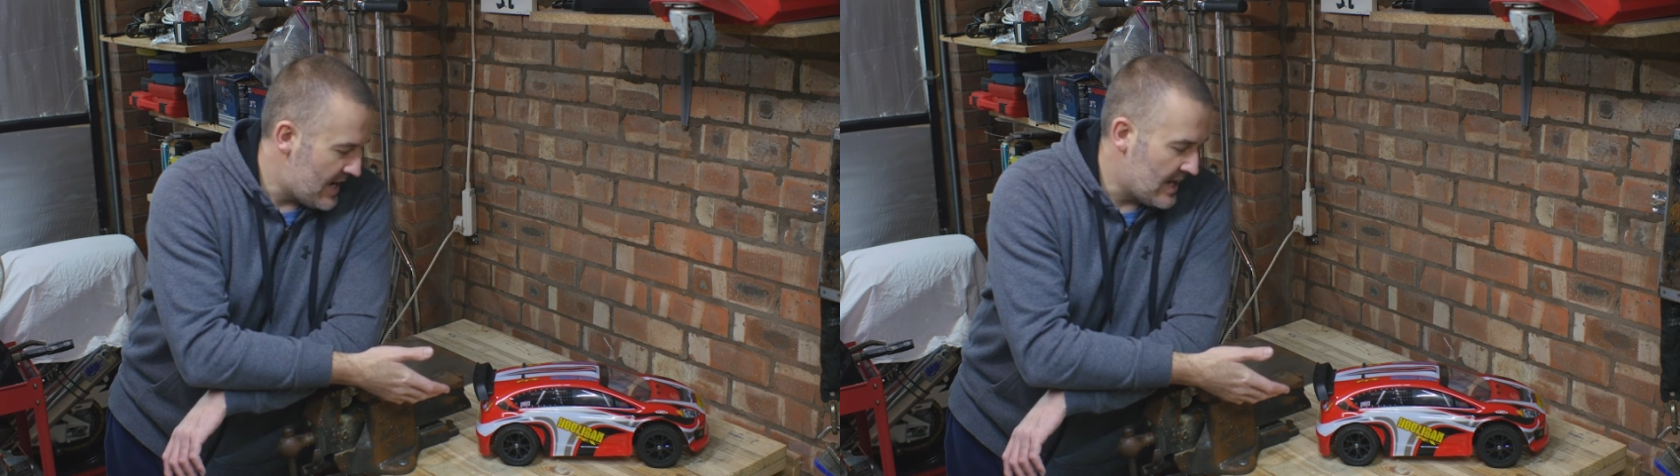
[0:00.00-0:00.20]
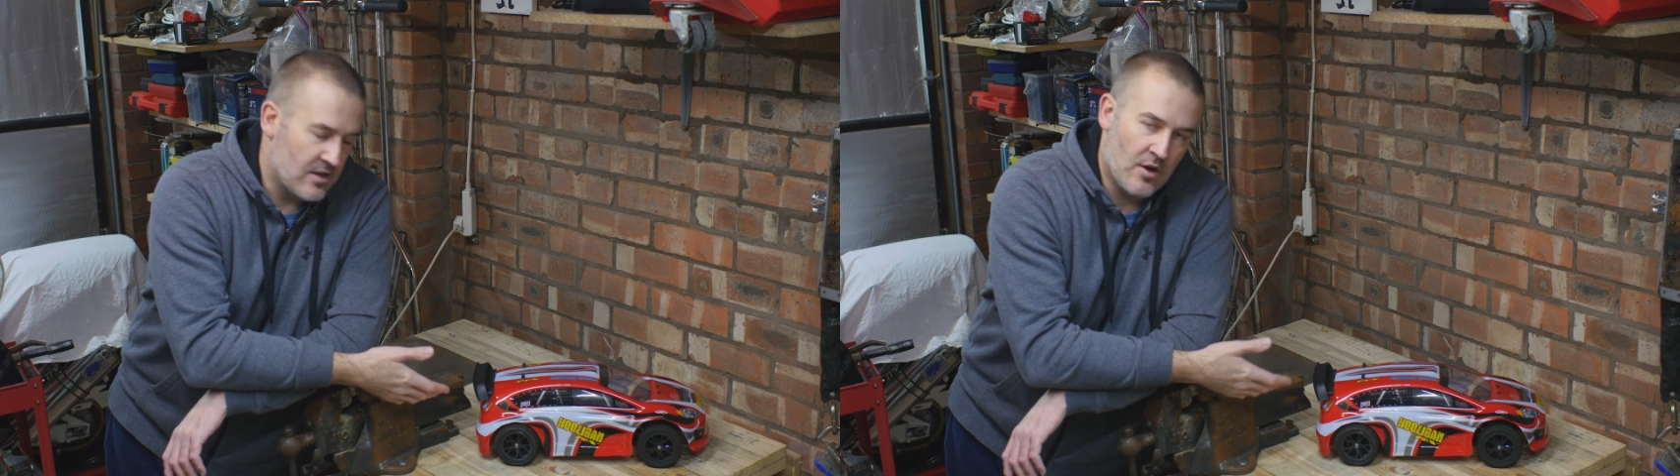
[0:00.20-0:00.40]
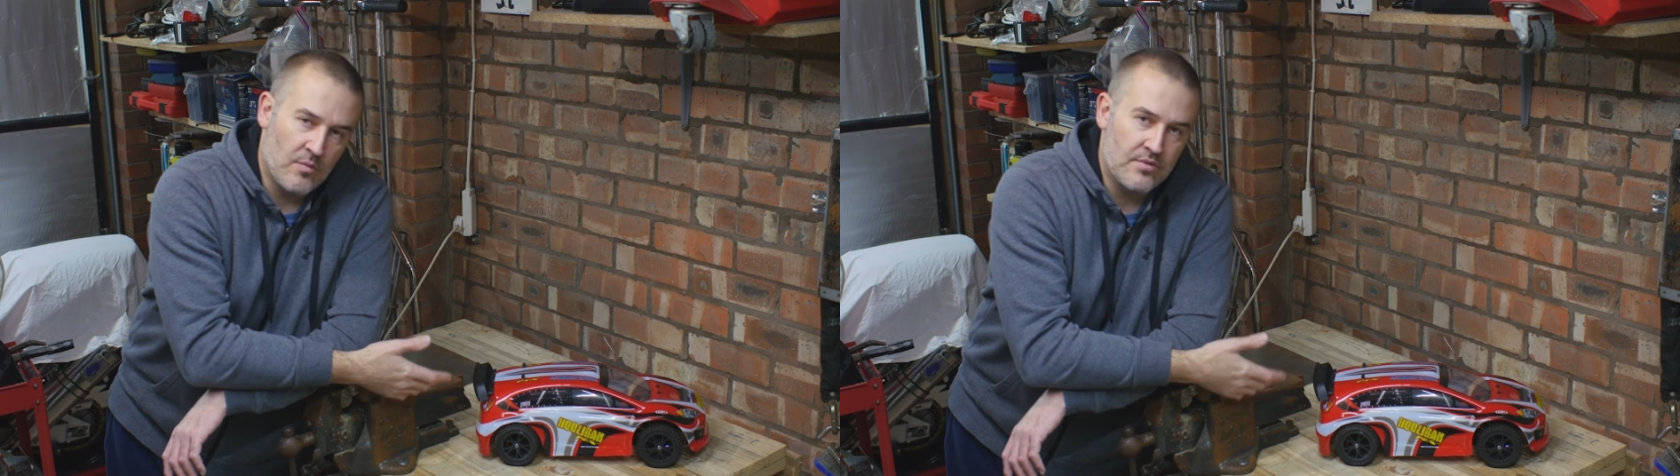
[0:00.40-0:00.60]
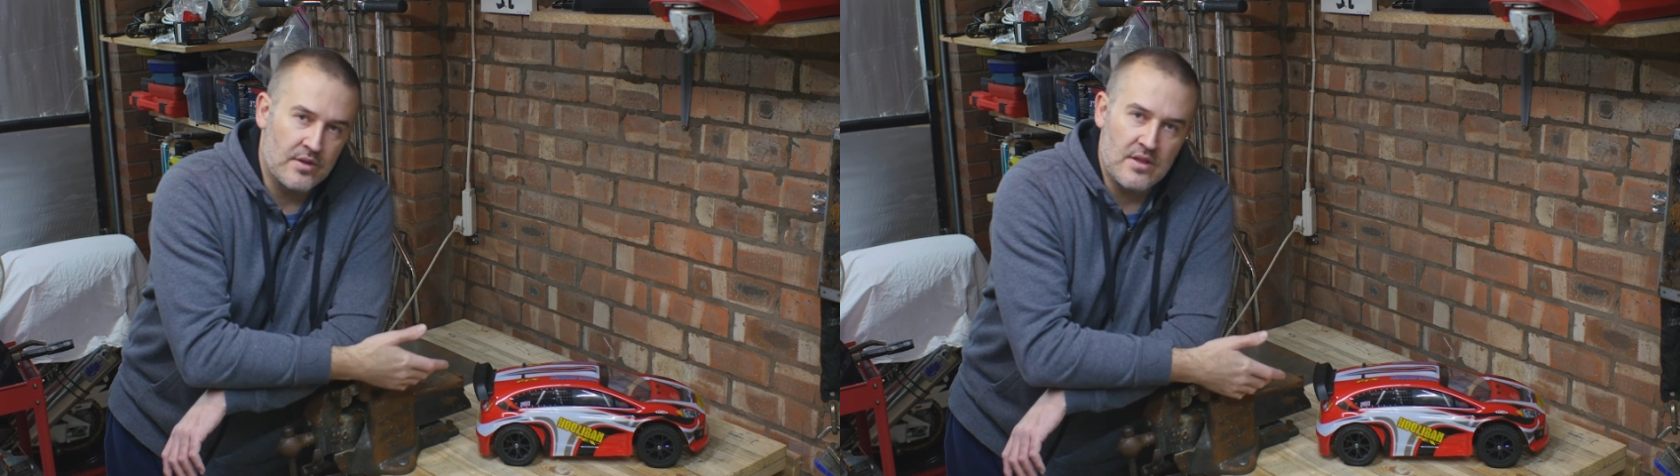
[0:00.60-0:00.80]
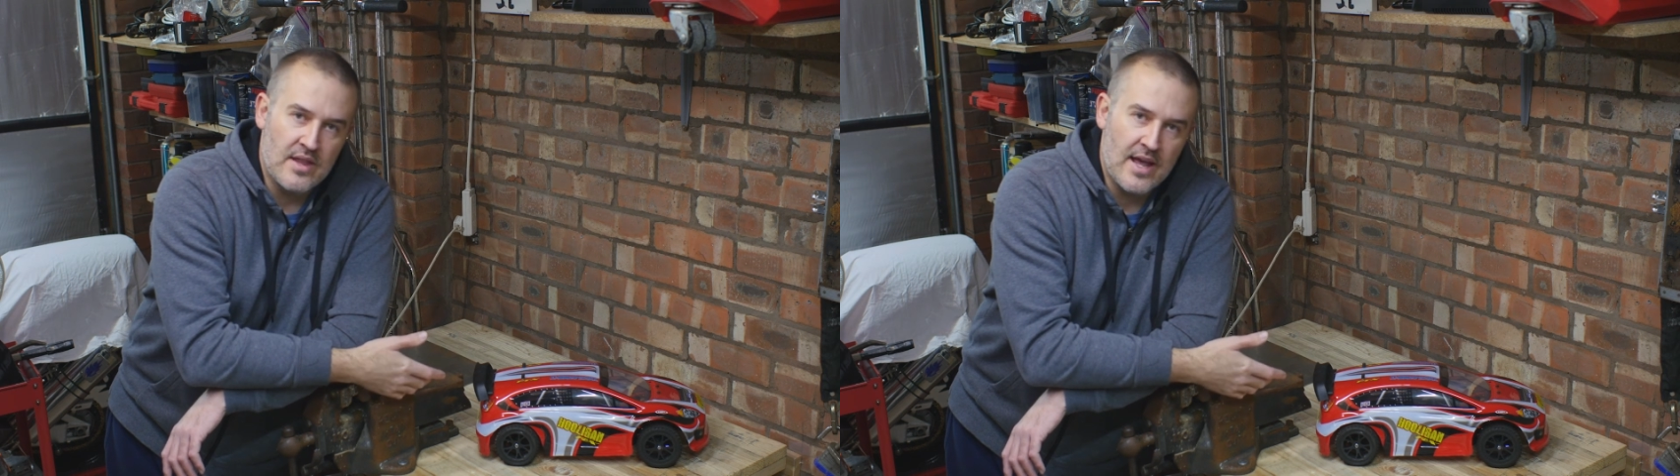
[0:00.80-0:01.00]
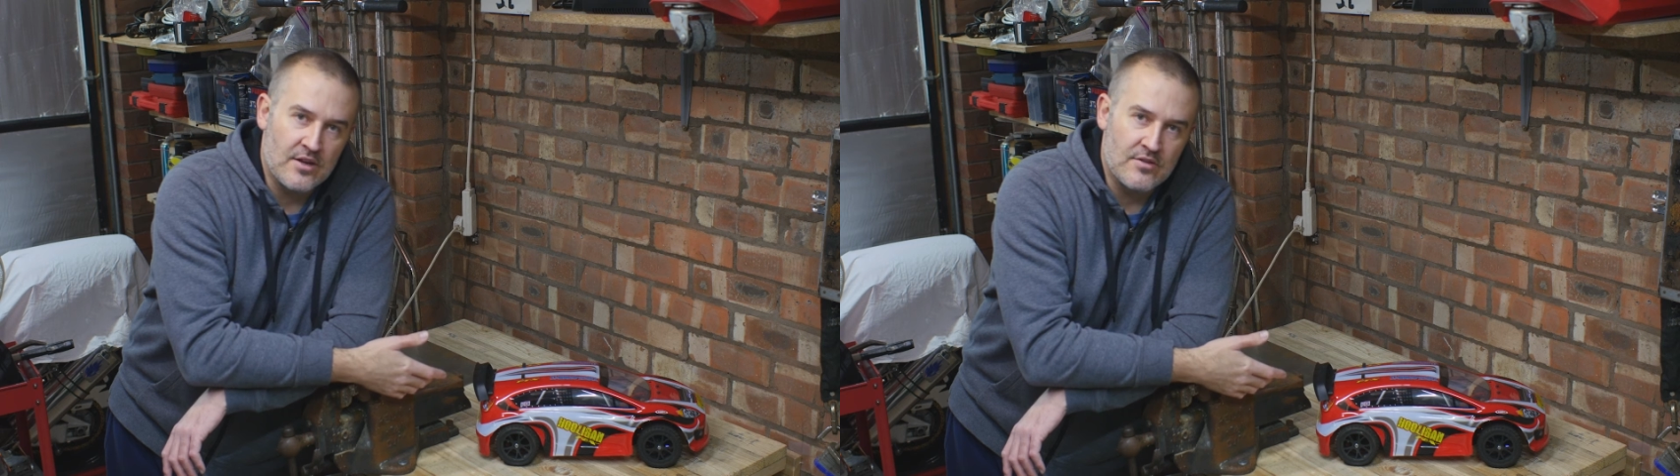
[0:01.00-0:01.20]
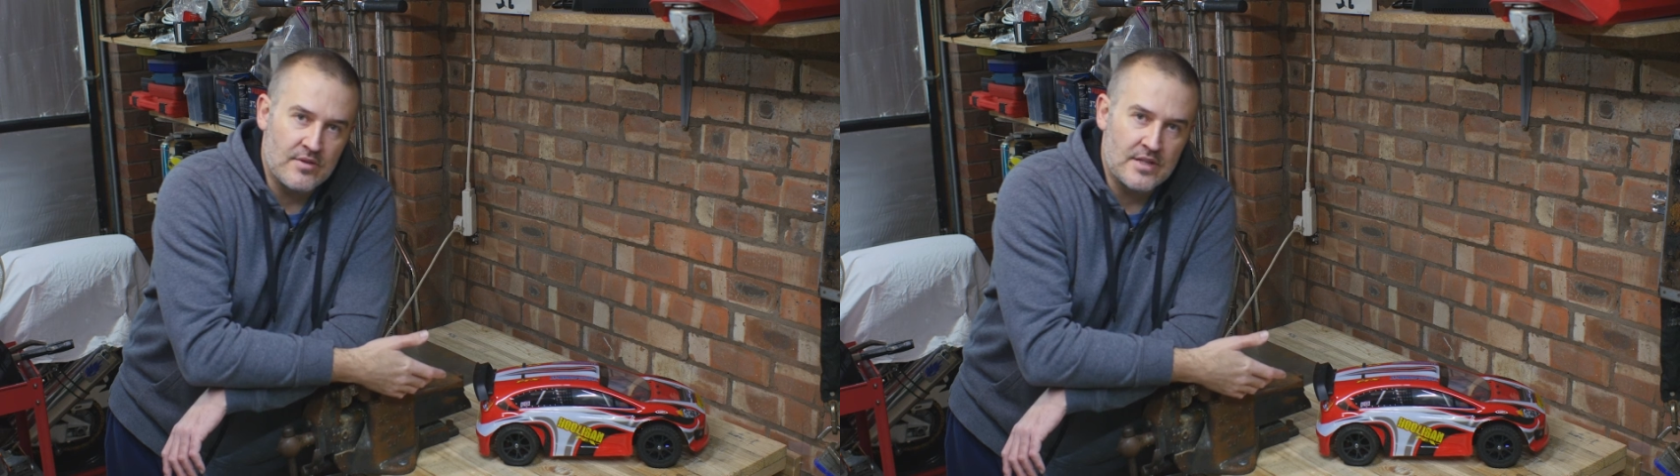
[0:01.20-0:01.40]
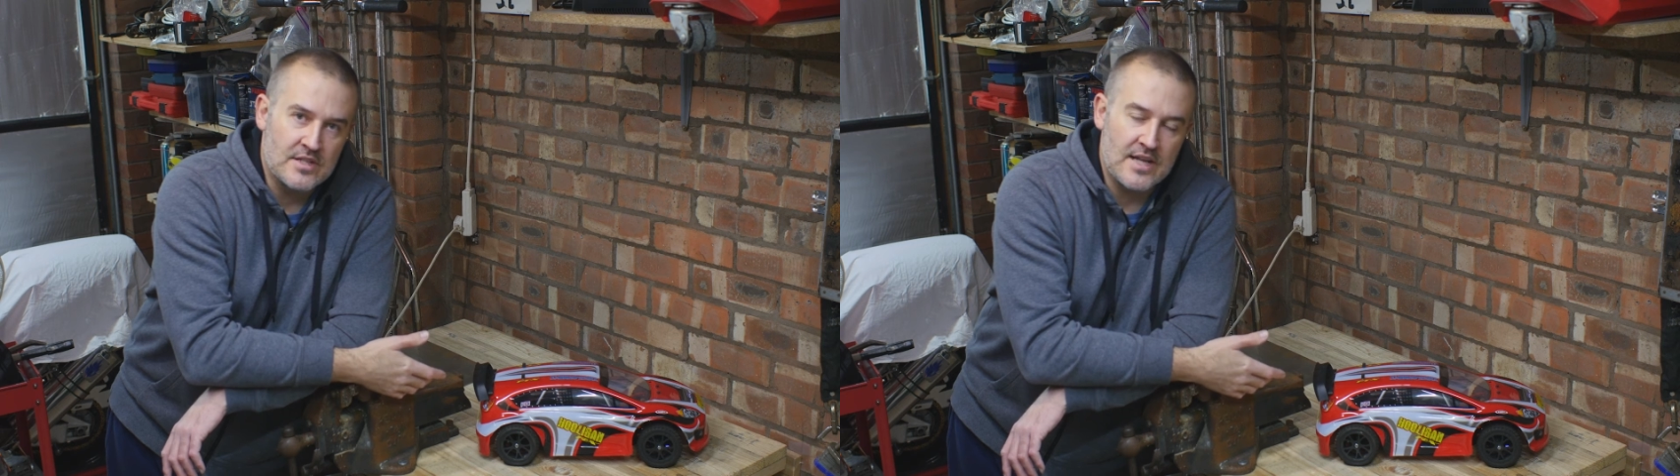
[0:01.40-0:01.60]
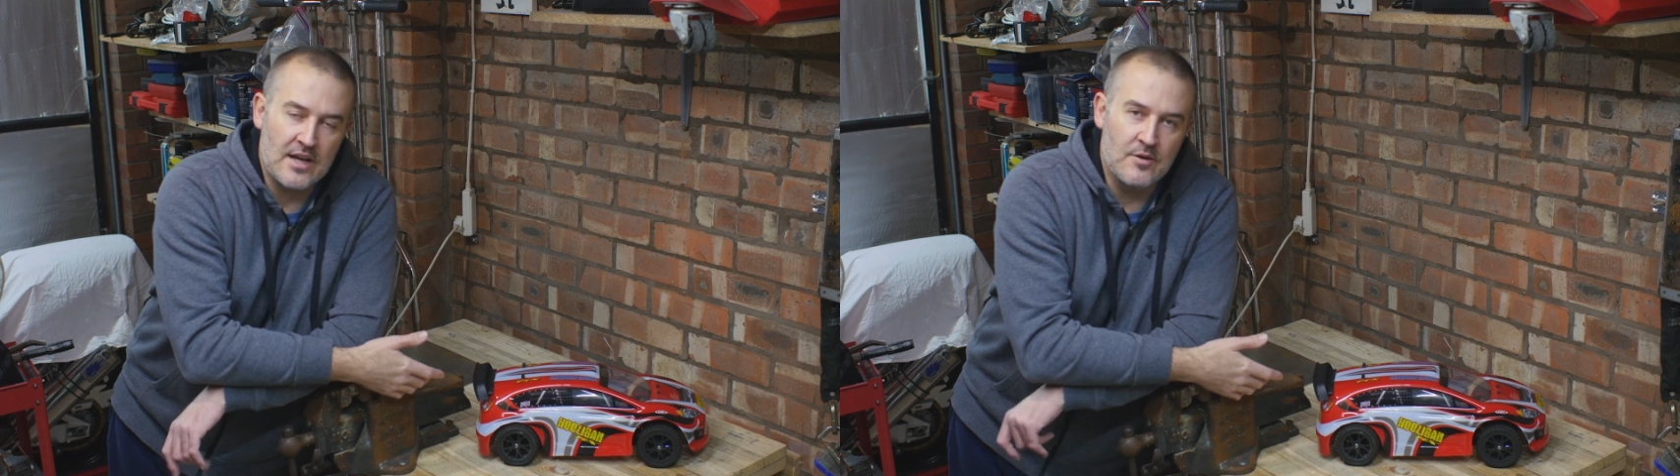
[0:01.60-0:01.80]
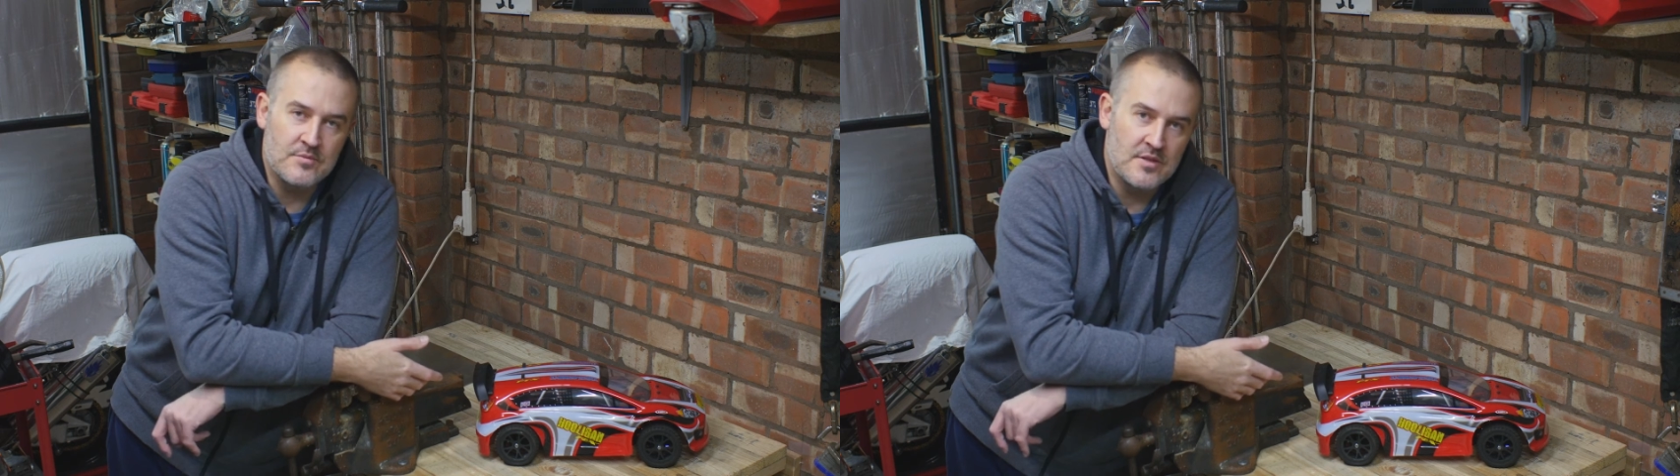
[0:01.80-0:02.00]
I don't think that they're going to really
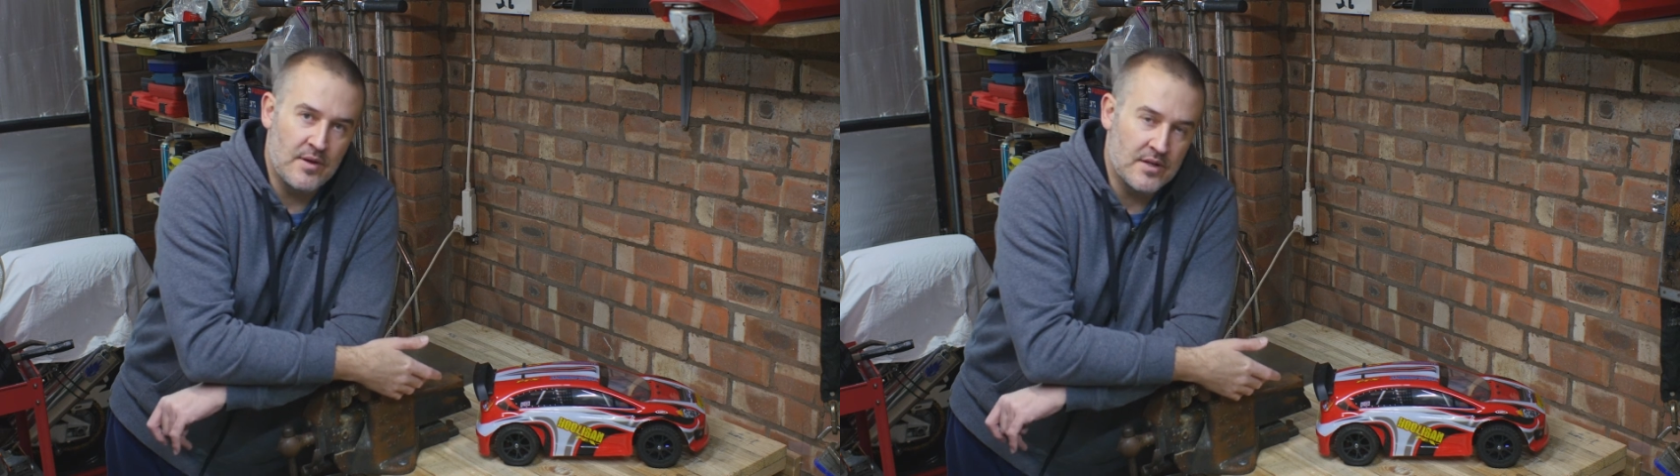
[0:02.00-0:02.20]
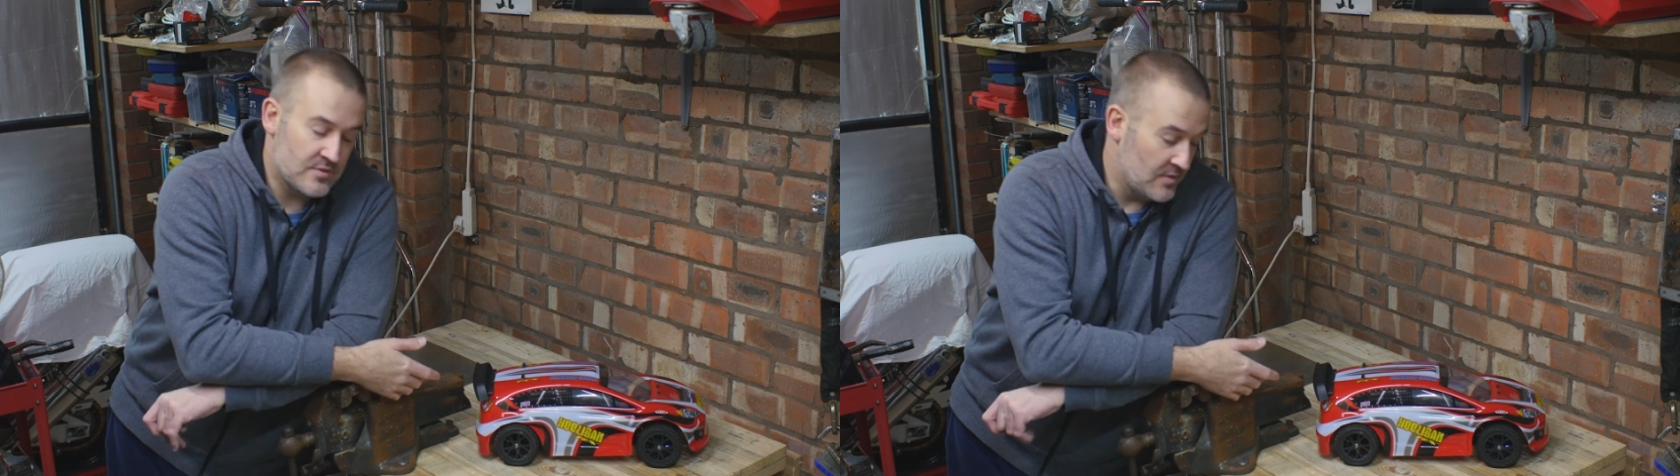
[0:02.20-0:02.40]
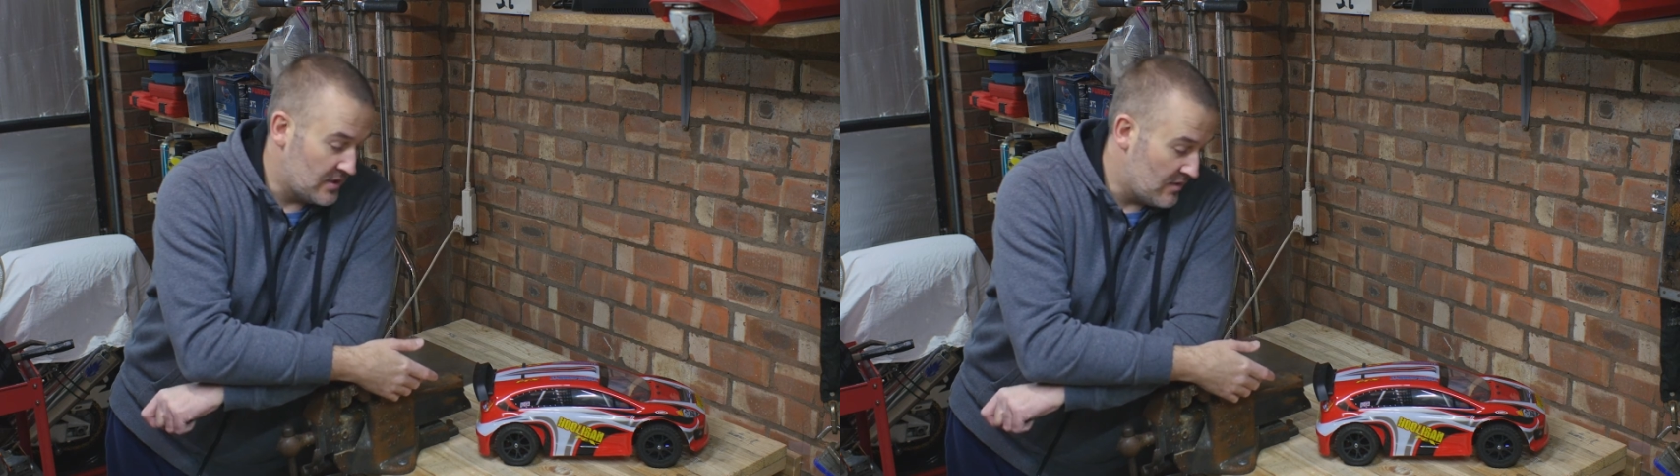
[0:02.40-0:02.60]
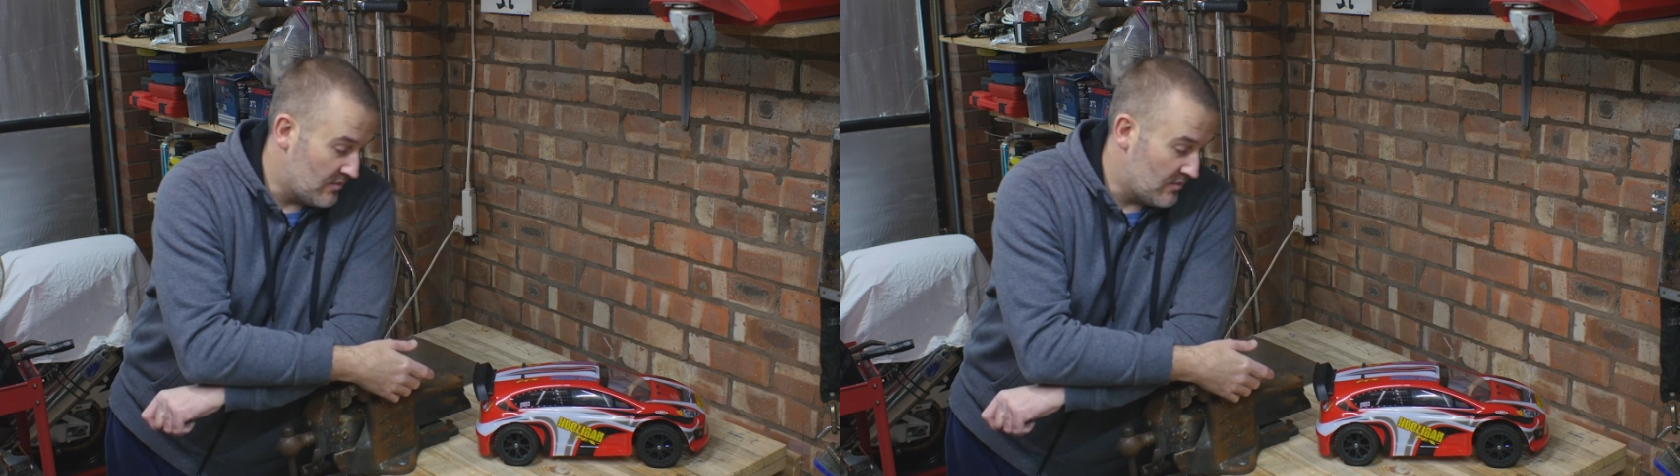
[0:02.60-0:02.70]
stack up, to be honest with you.